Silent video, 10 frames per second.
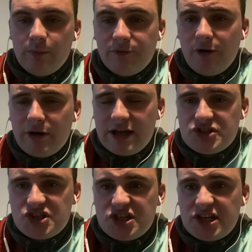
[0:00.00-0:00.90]
Before I get
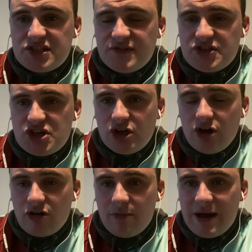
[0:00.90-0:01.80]
into today's video,
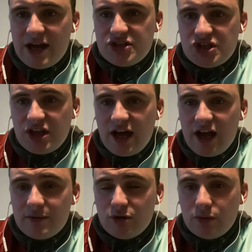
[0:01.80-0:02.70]
a reminder that
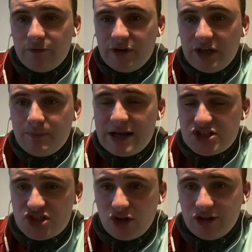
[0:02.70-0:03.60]
I'm up for the
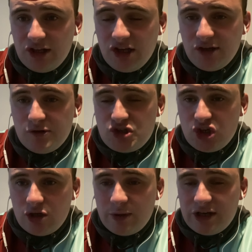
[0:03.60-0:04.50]
Best Non-League
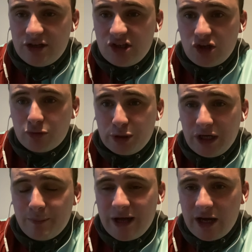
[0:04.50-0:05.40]
YouTuber in the
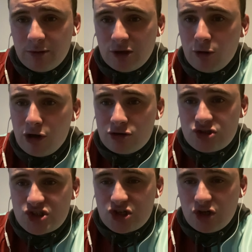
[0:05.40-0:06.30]
Non-League Bible Awards,
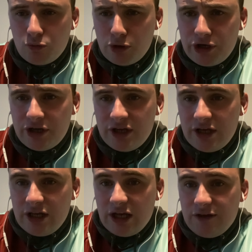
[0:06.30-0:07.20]
so uh,
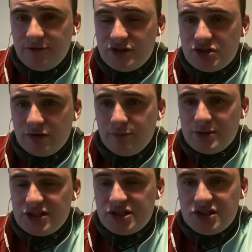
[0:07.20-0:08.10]
if you do
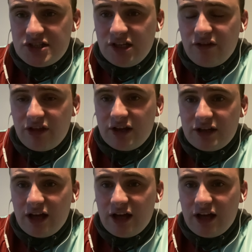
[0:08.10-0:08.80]
indeed think that